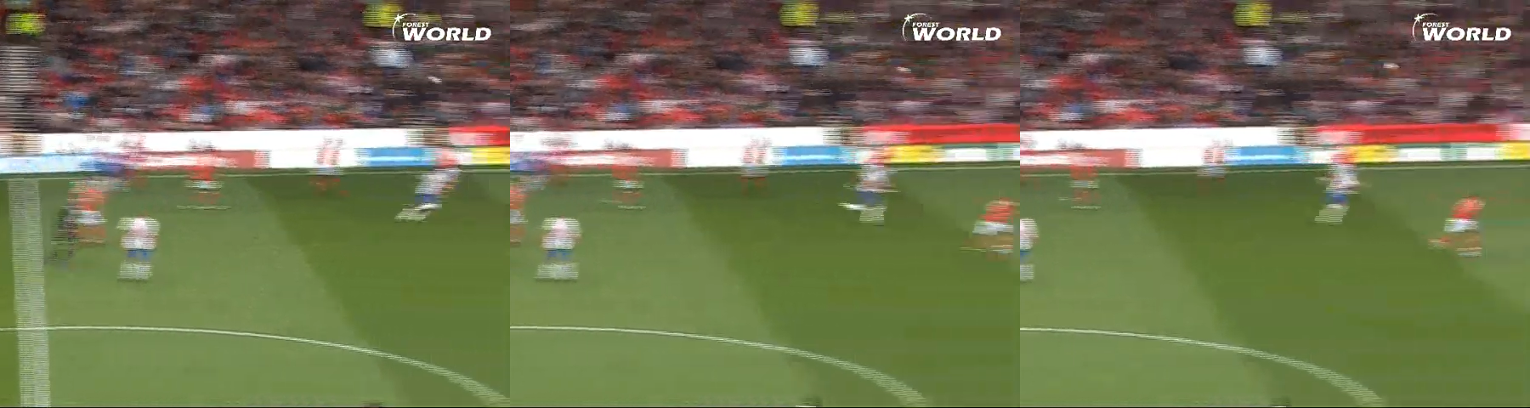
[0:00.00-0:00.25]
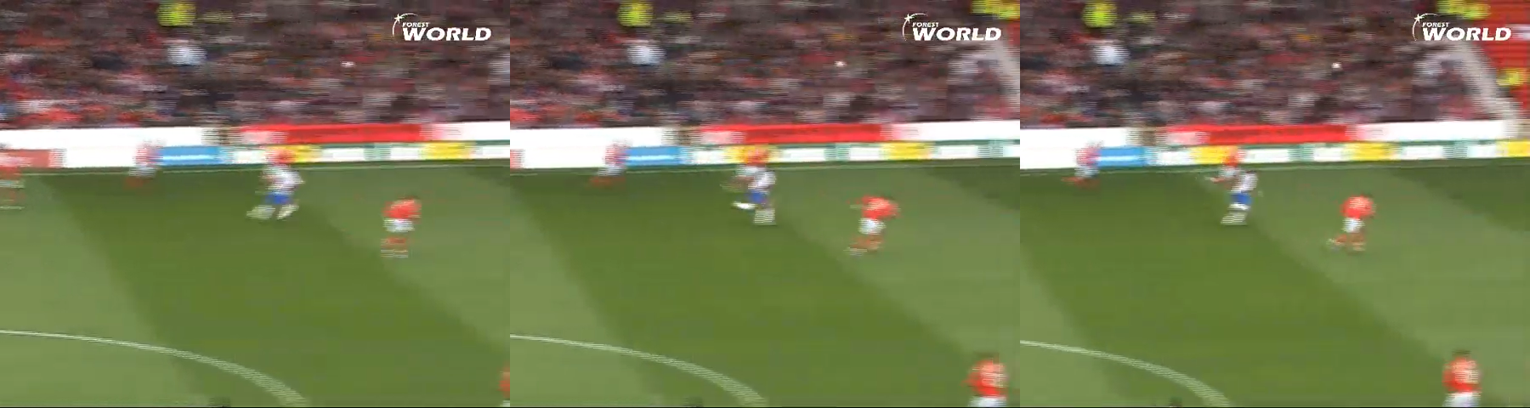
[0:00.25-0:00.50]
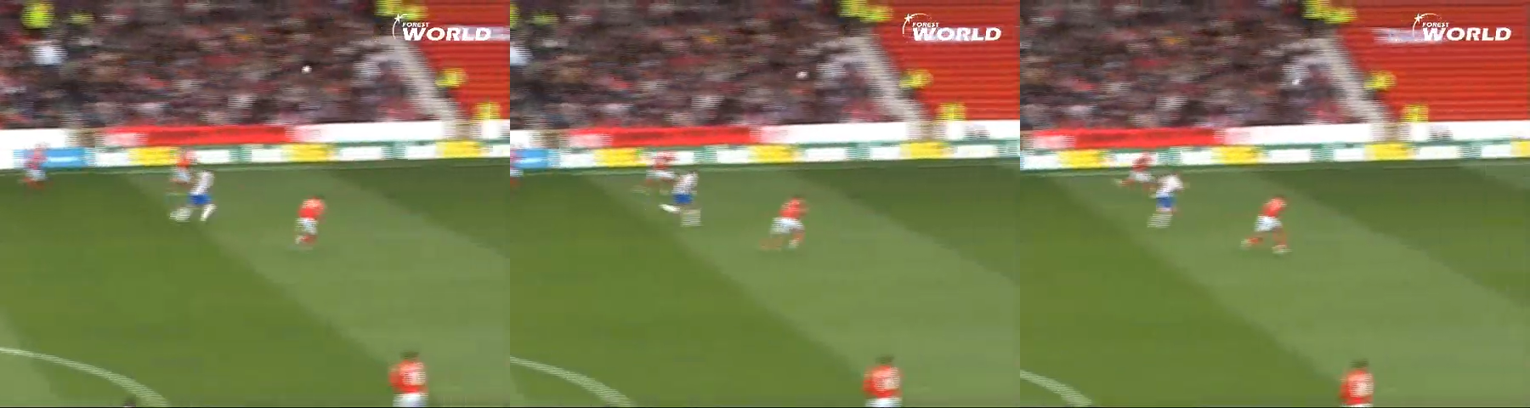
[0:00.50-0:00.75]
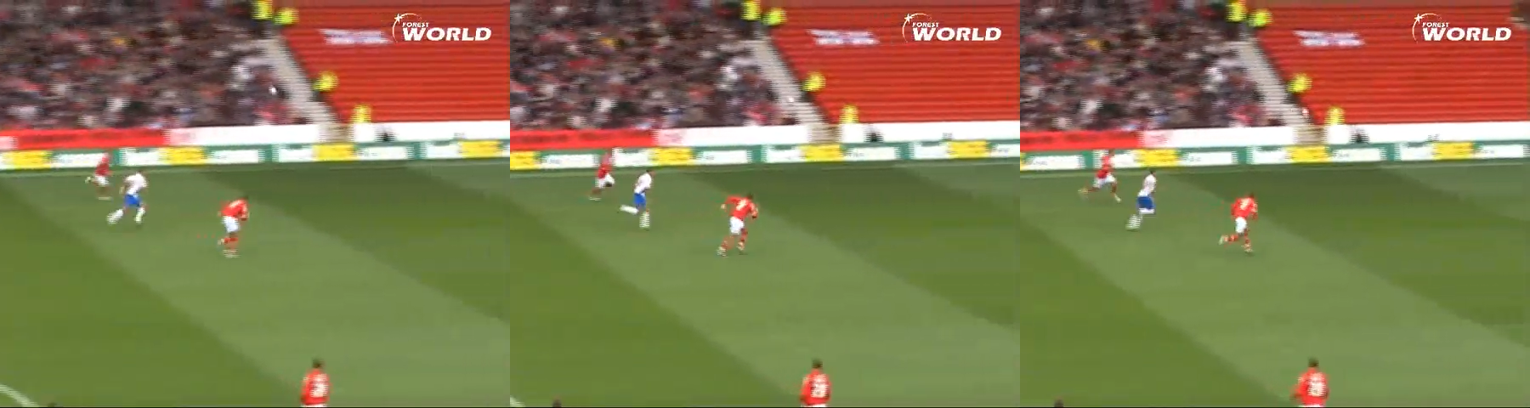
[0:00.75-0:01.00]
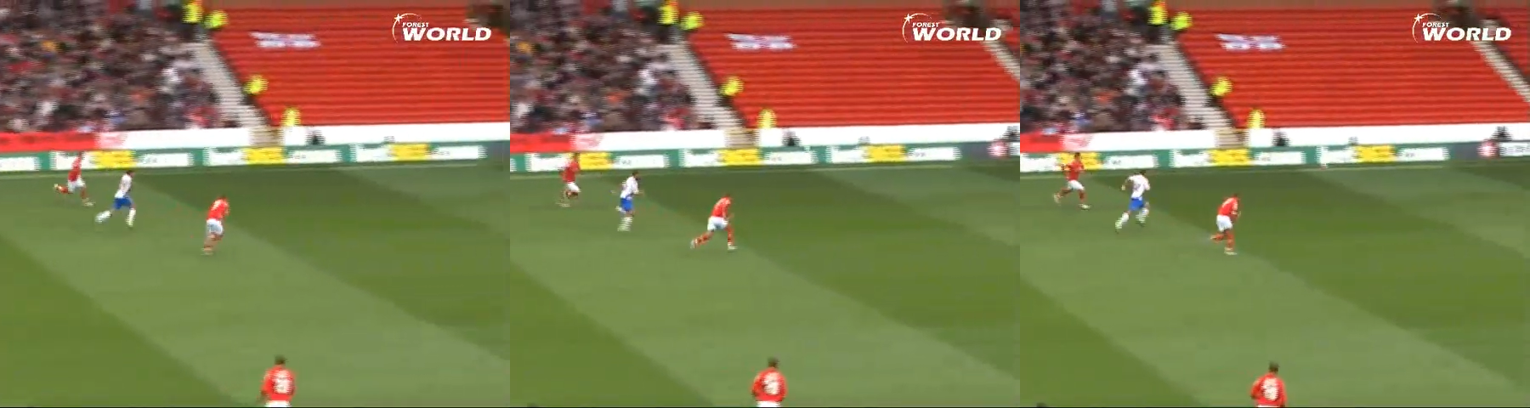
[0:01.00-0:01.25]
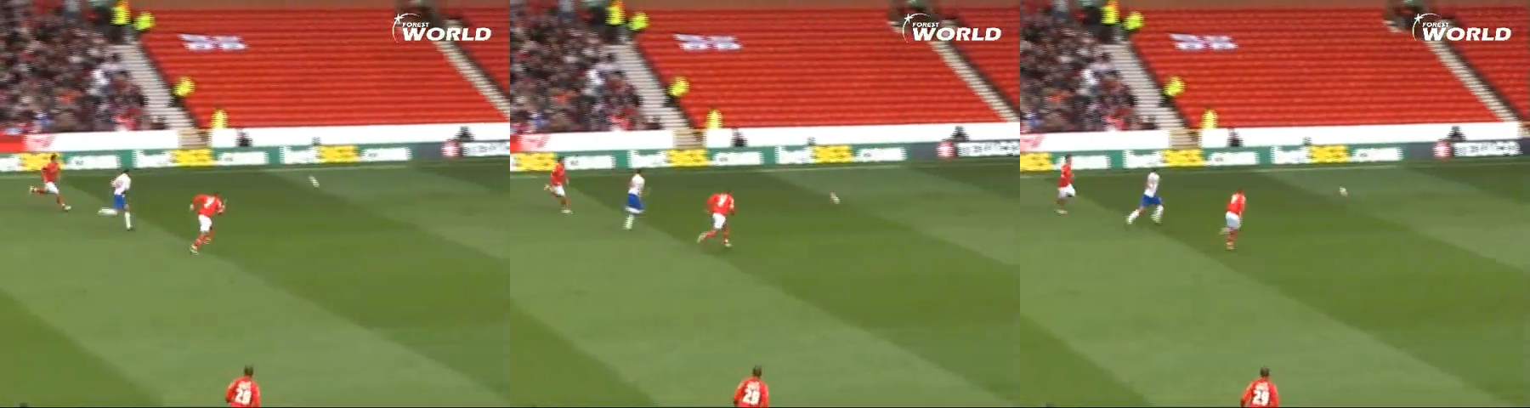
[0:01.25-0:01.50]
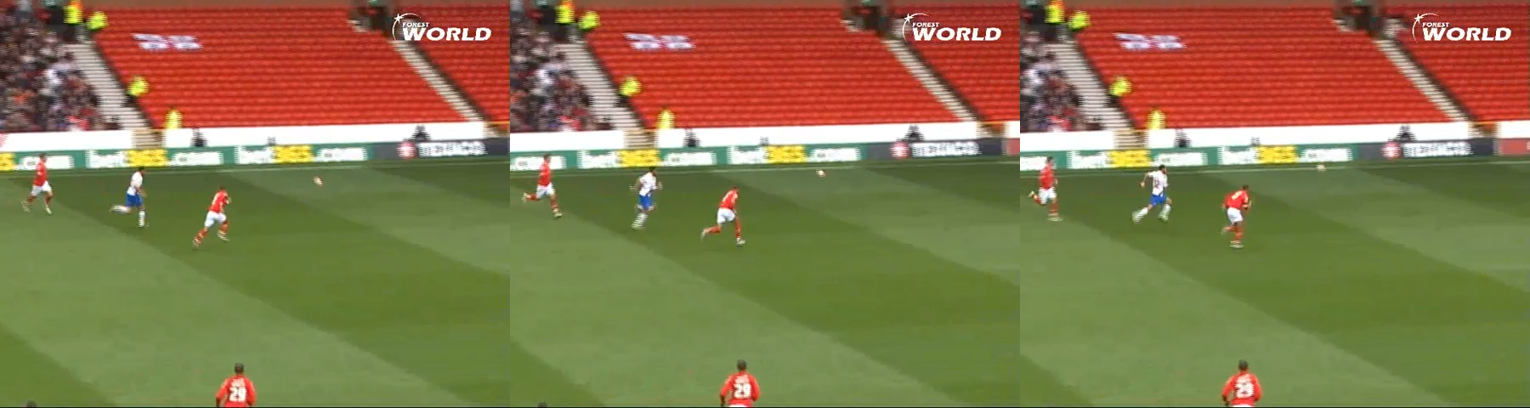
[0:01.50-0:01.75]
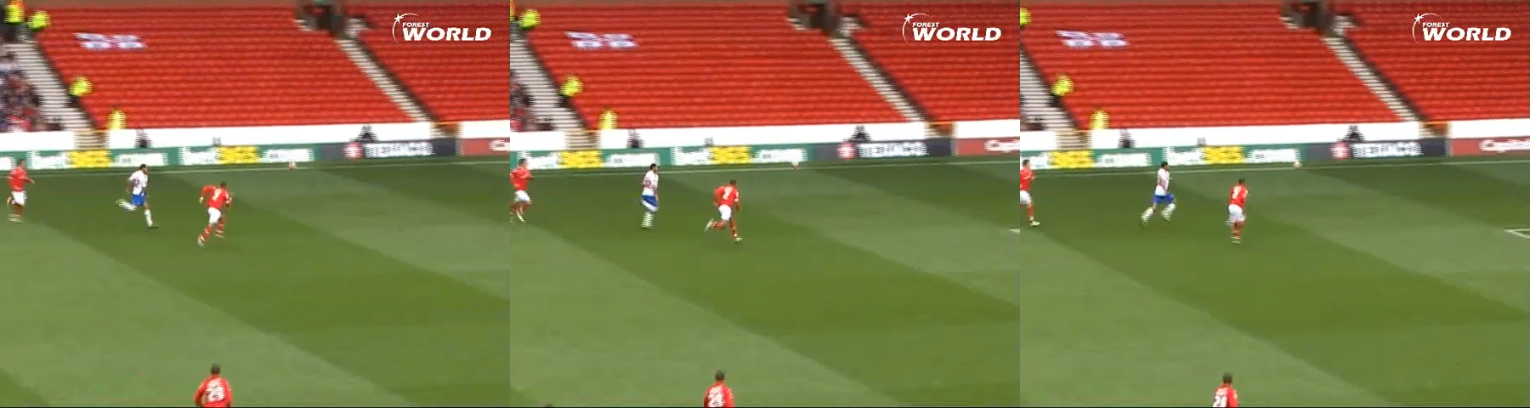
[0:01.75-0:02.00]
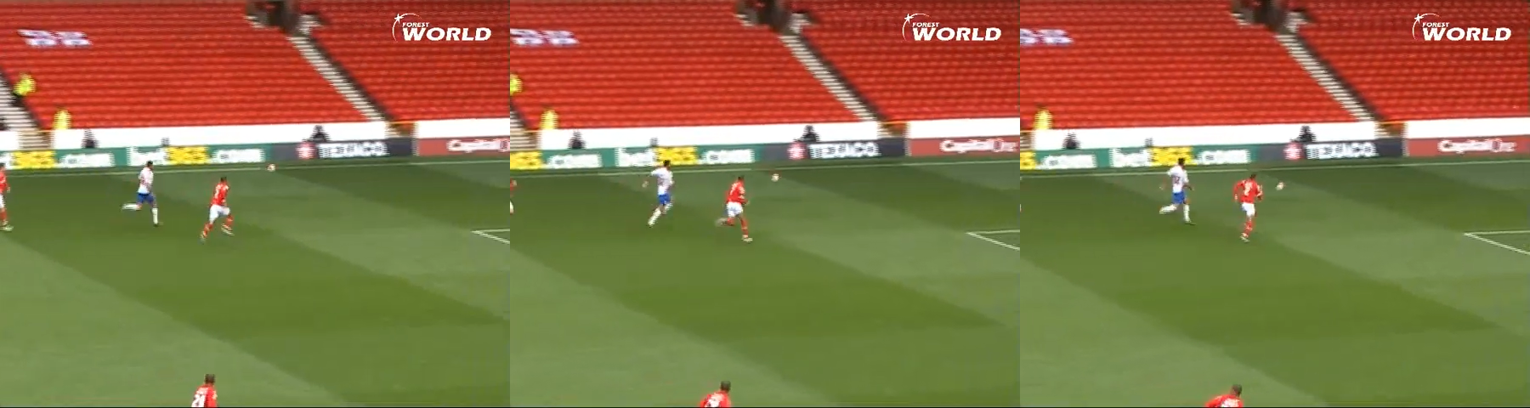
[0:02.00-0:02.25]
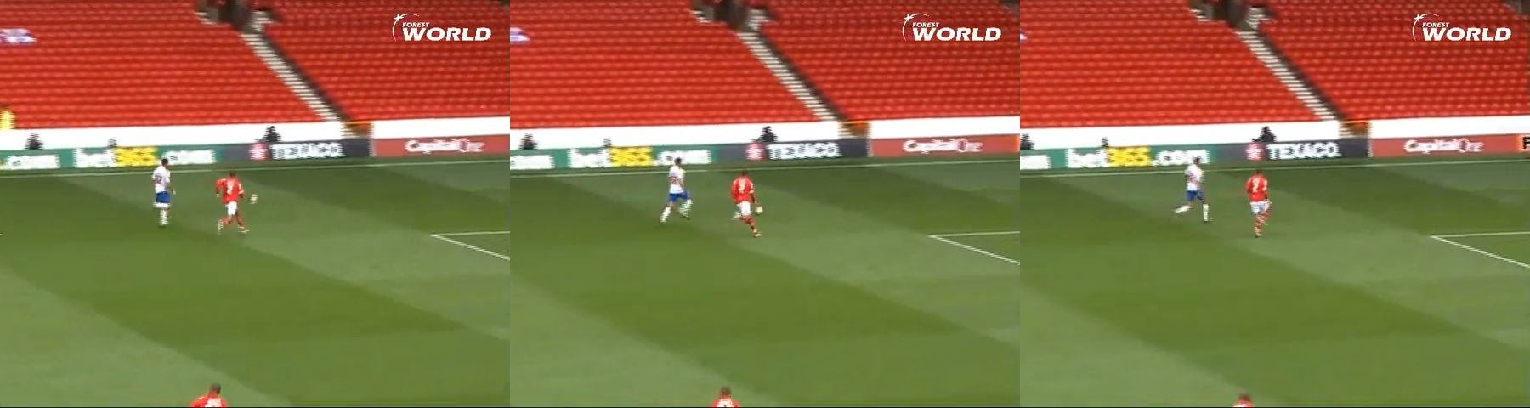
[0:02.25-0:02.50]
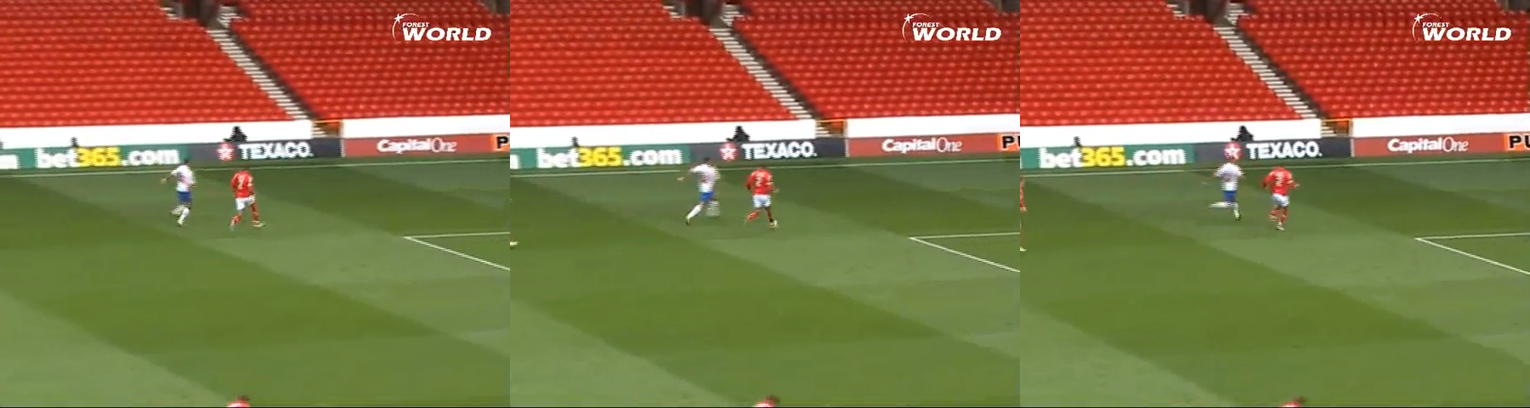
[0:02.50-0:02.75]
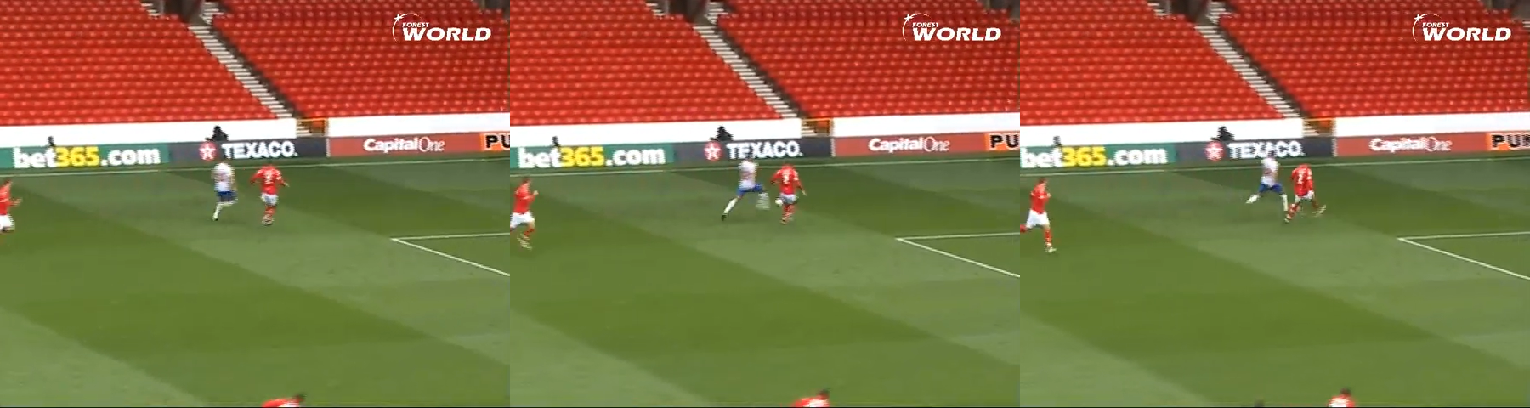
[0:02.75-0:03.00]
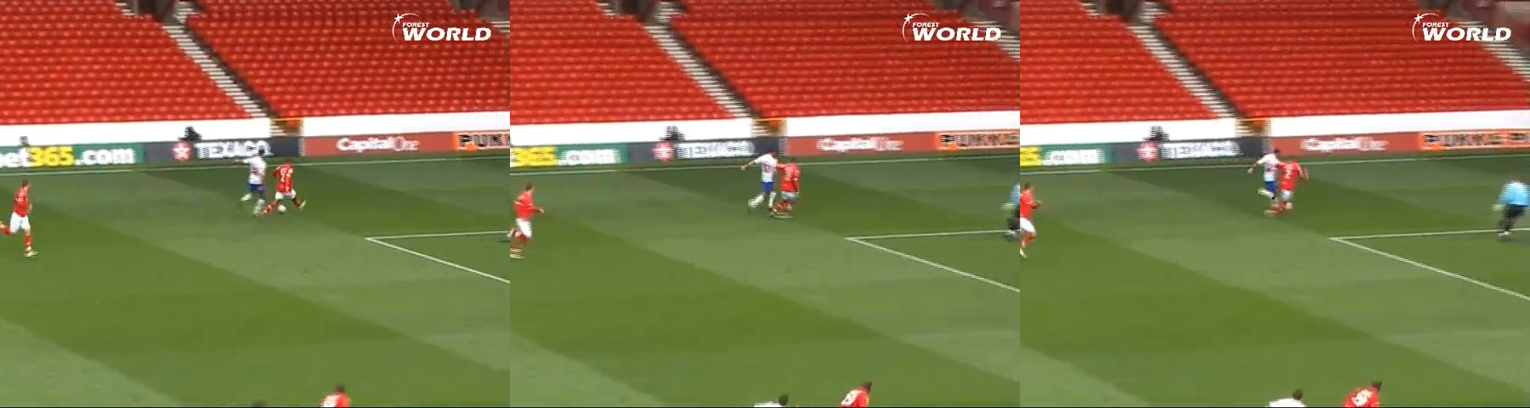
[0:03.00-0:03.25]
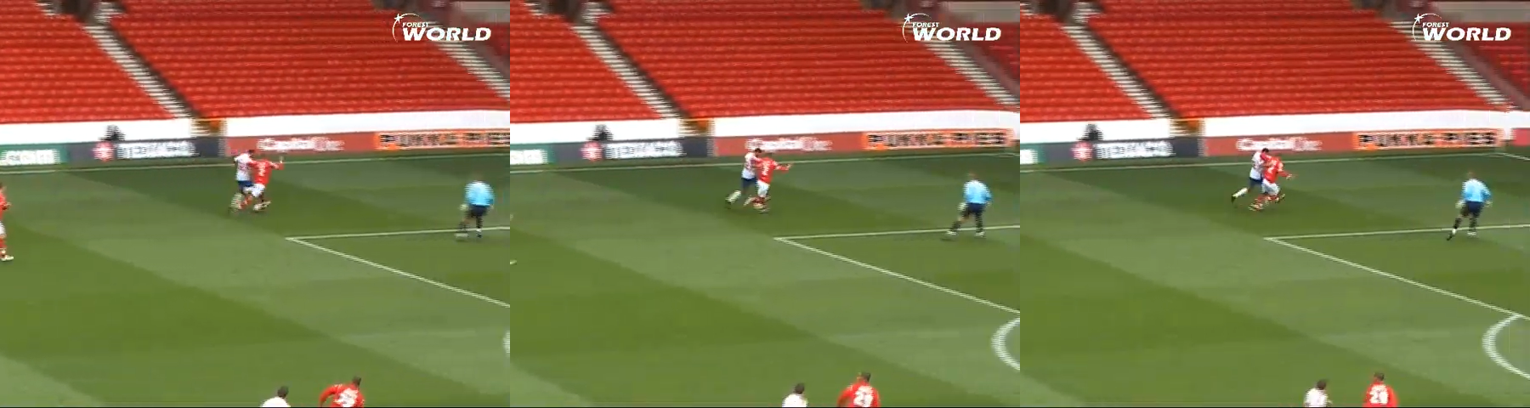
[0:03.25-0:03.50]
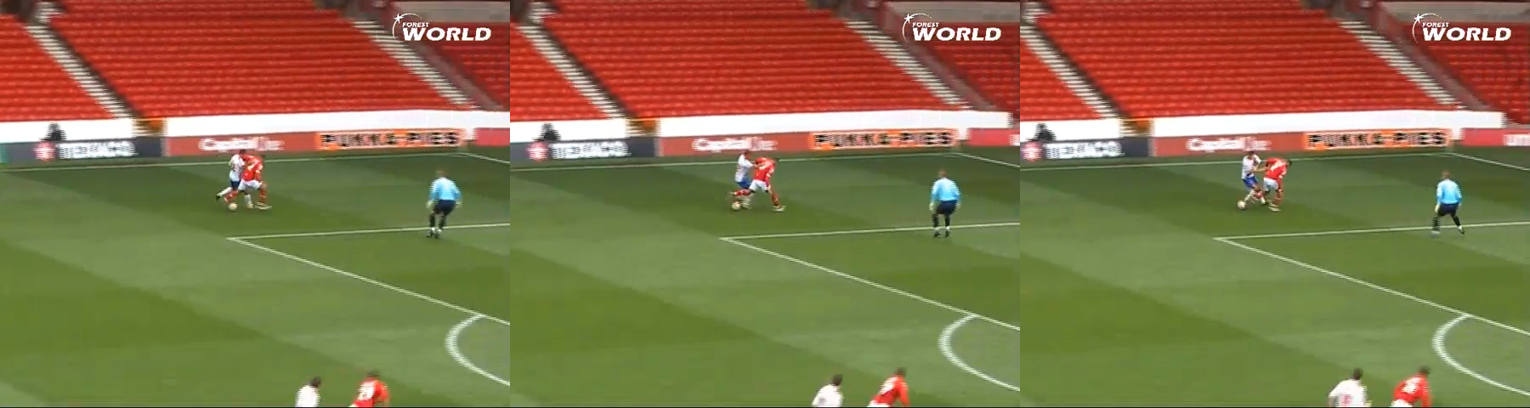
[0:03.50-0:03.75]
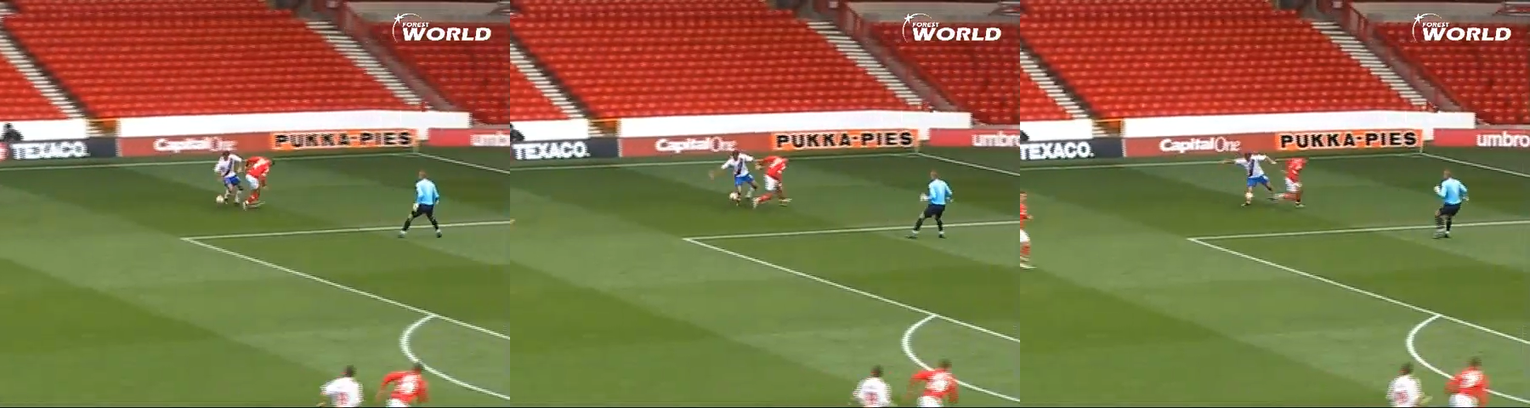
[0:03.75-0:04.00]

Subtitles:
(no speaker visible)